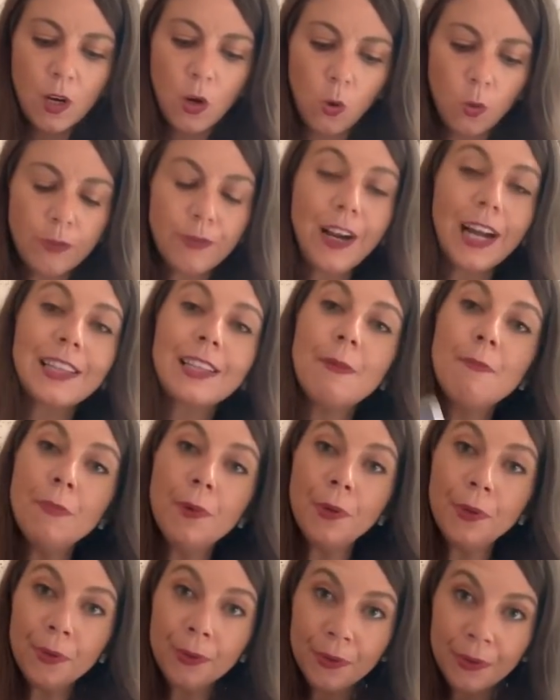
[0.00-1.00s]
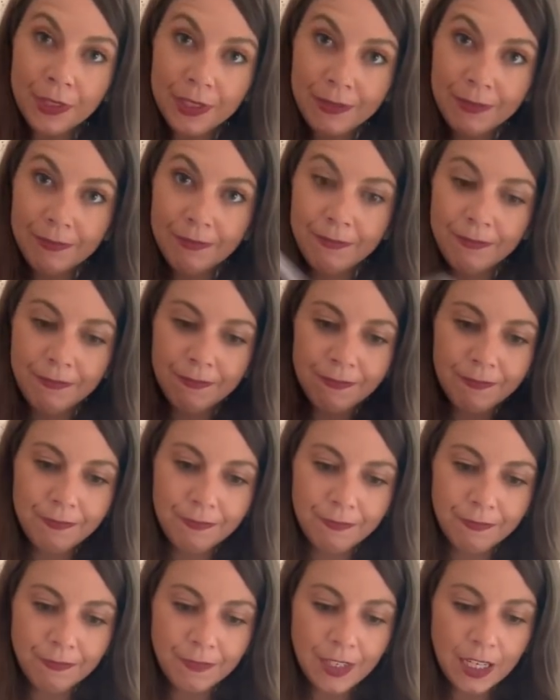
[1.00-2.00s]
We've got the Moon
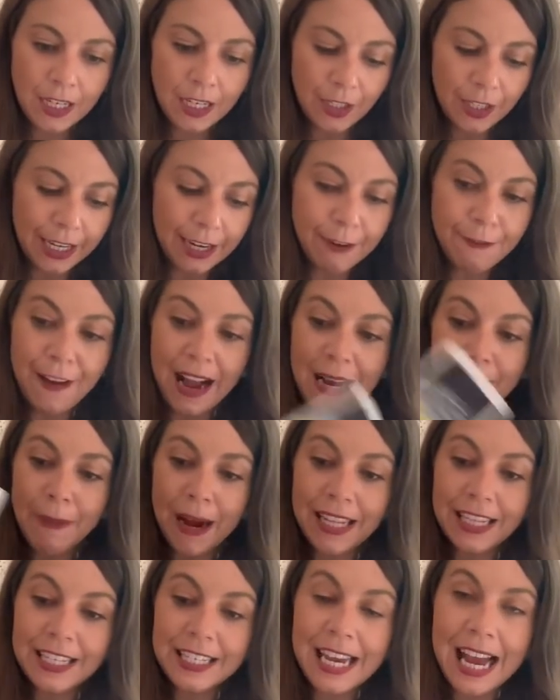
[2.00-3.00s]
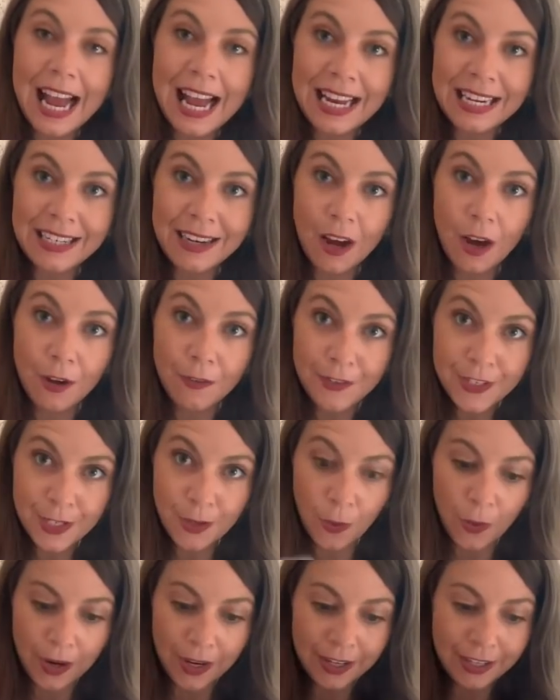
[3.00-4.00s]
clarified by the Ten of
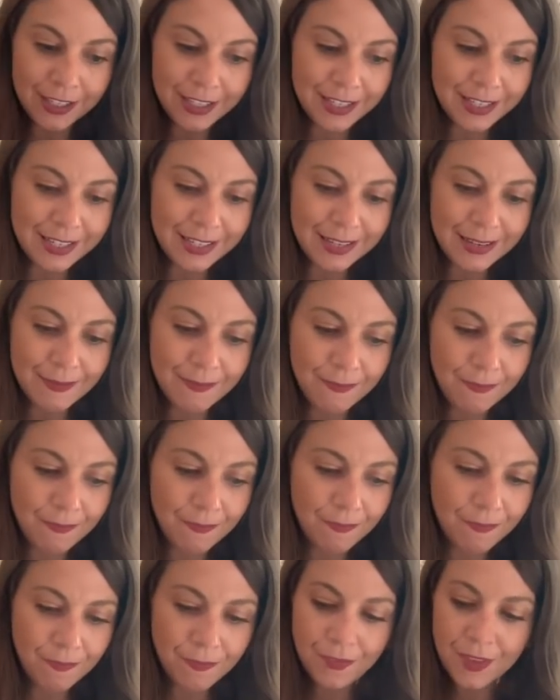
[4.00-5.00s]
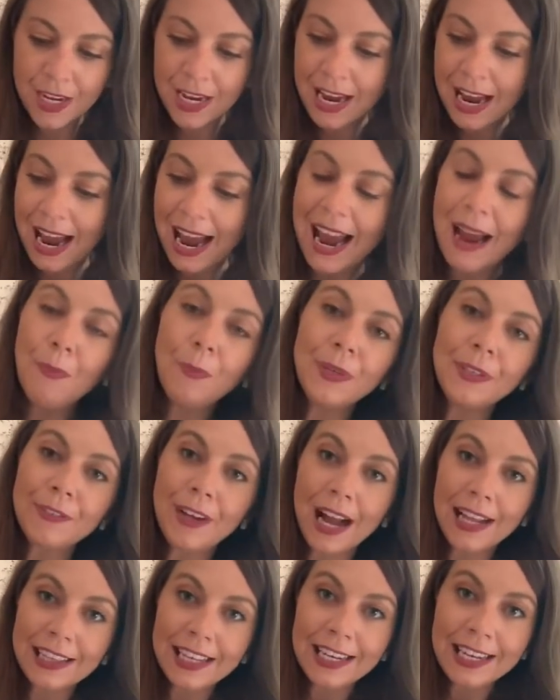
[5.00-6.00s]
Swords. And we've
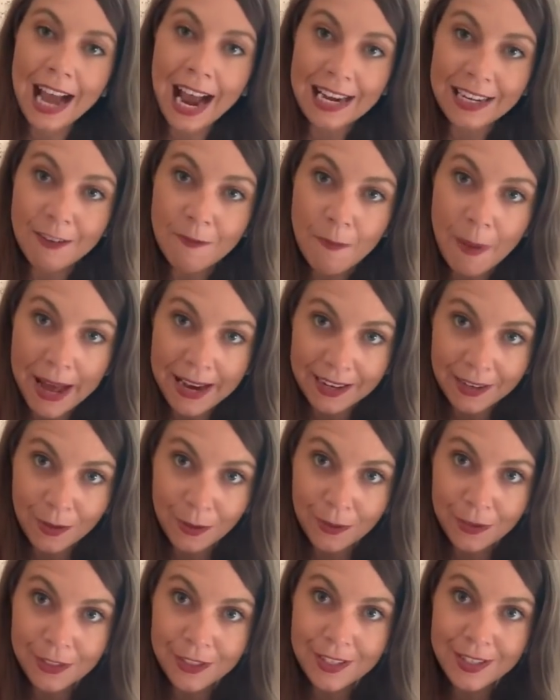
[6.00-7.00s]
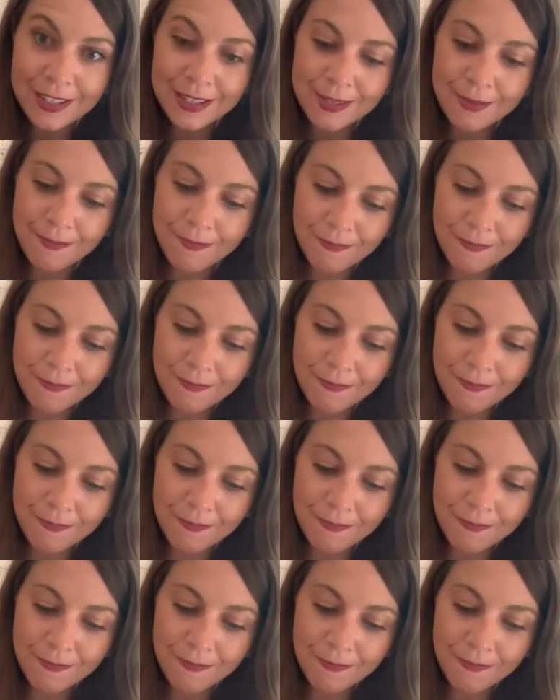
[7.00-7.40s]
got the Nine of Pentacles.